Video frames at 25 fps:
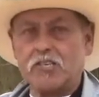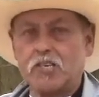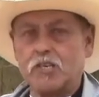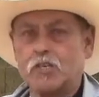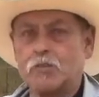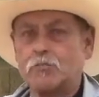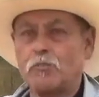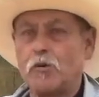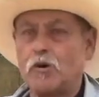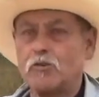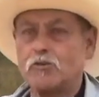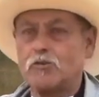
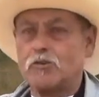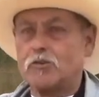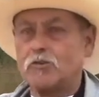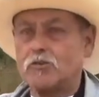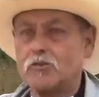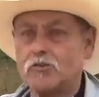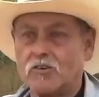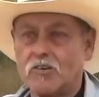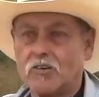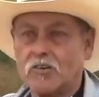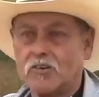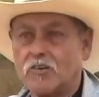exposure
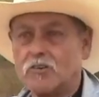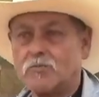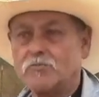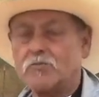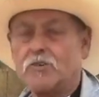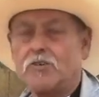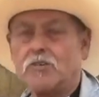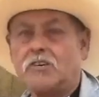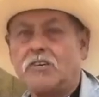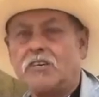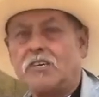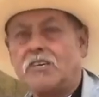to our
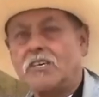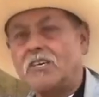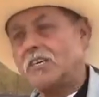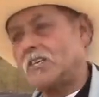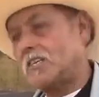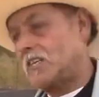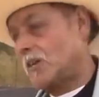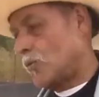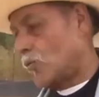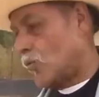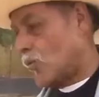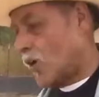community
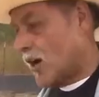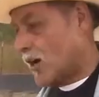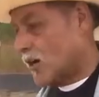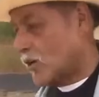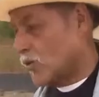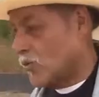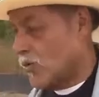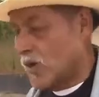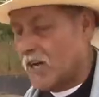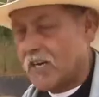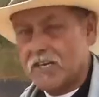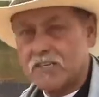and our
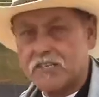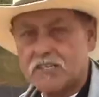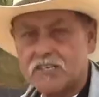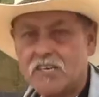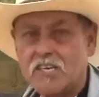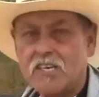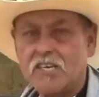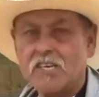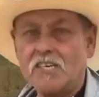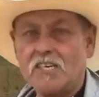waterways,